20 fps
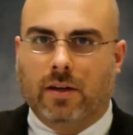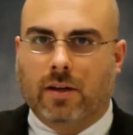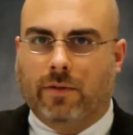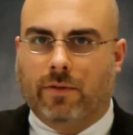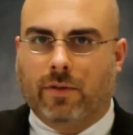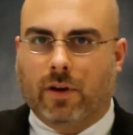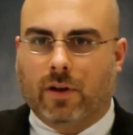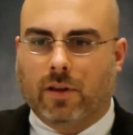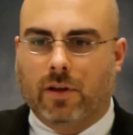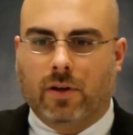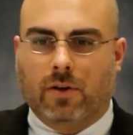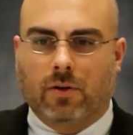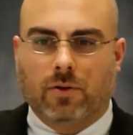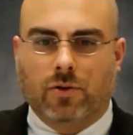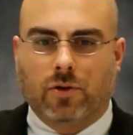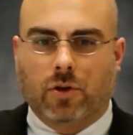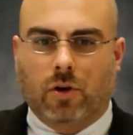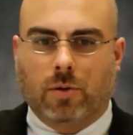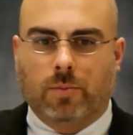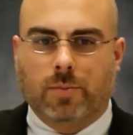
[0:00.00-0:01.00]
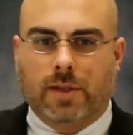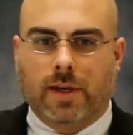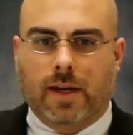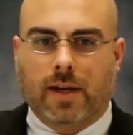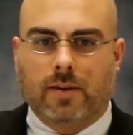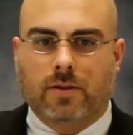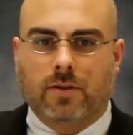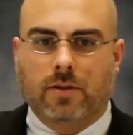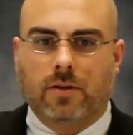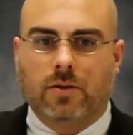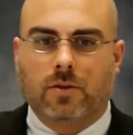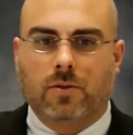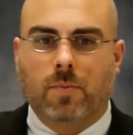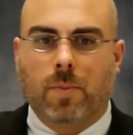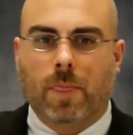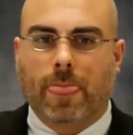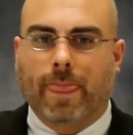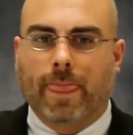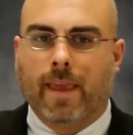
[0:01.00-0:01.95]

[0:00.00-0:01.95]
in different clinical circumstances.